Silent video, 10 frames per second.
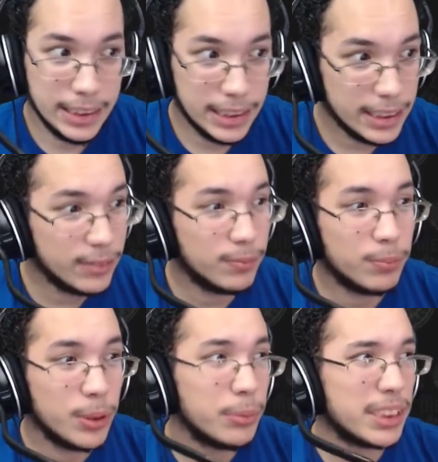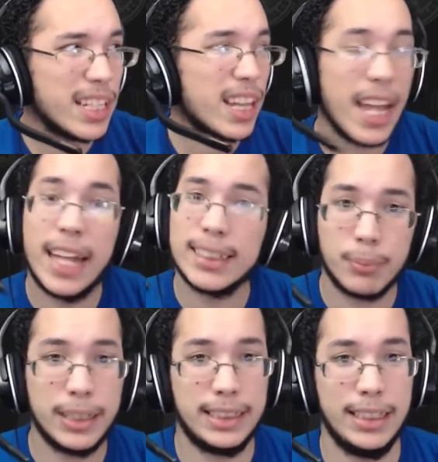in pretty much the last
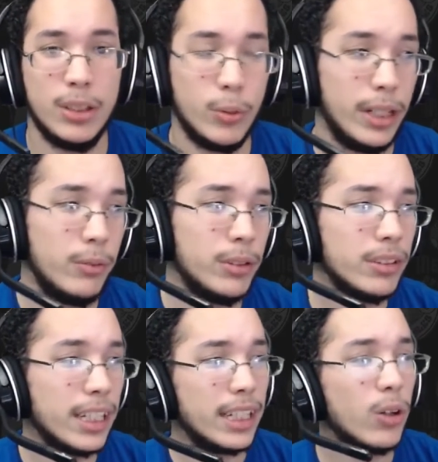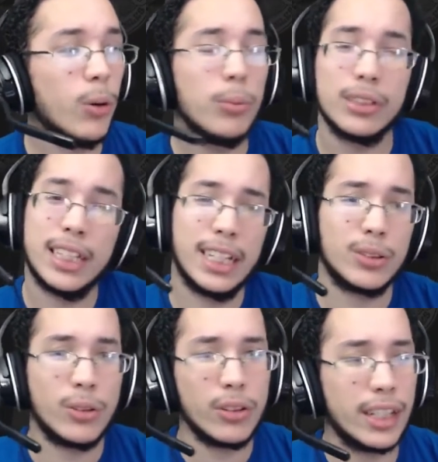place either way. We were like almost last
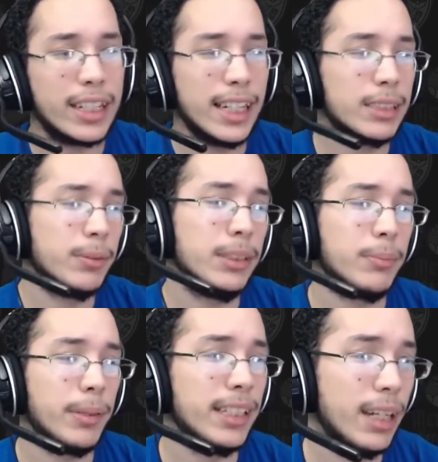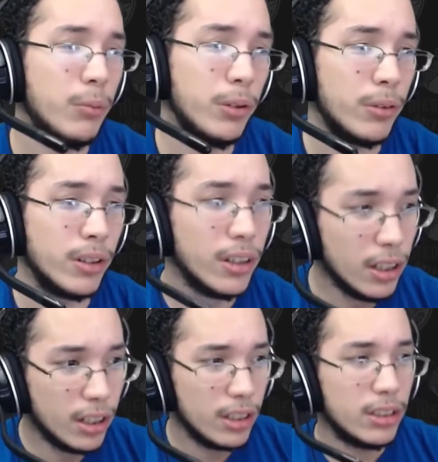or like last place by the time we were
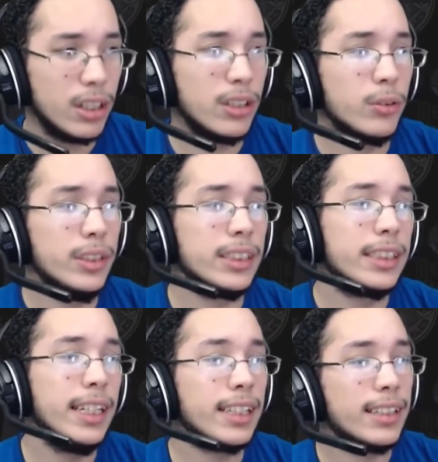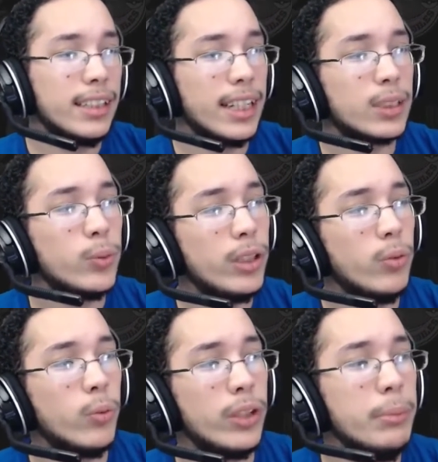doing this. Next, we
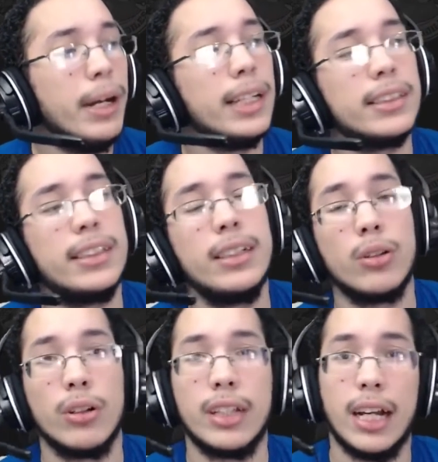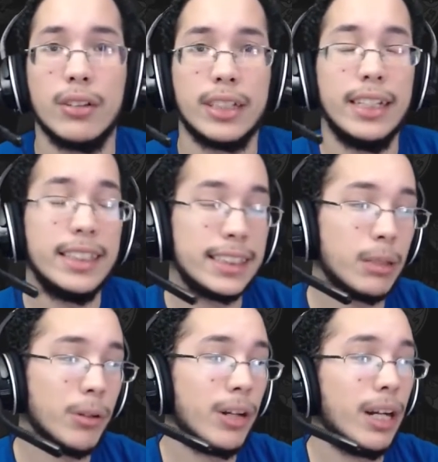rematched the Totodiles, and this
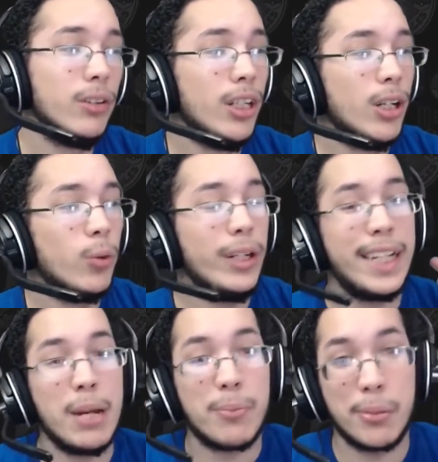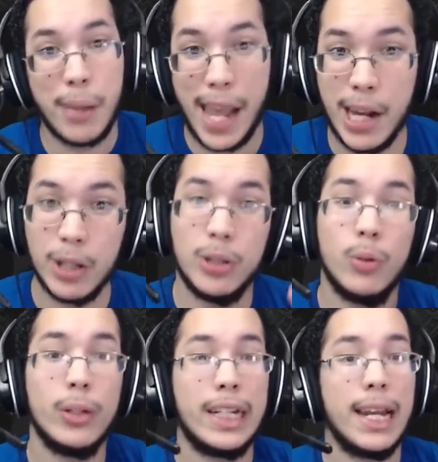time around we came prepared.
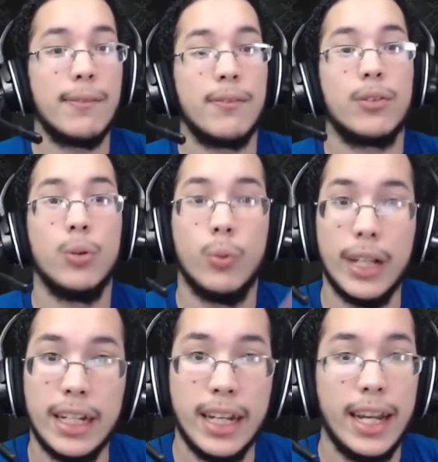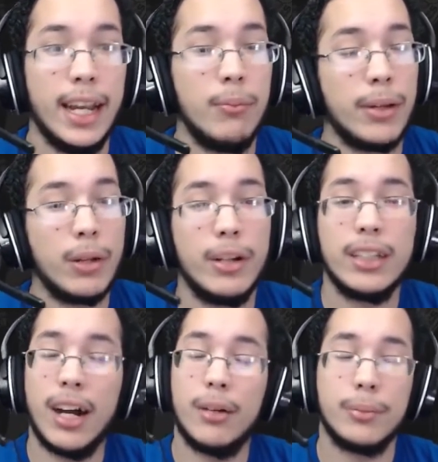We came to win. And by the way,
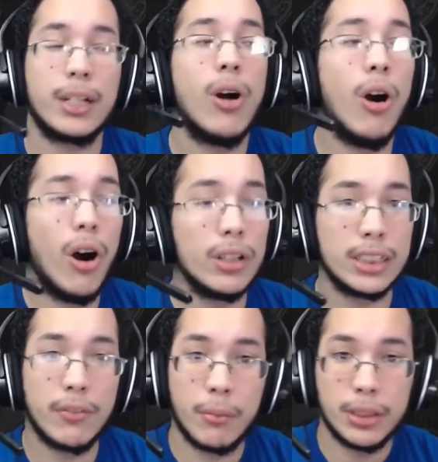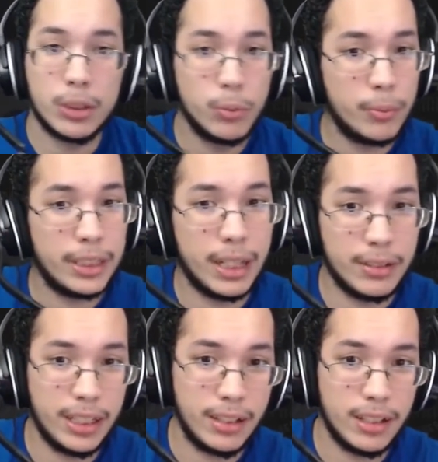like all this information will be down here,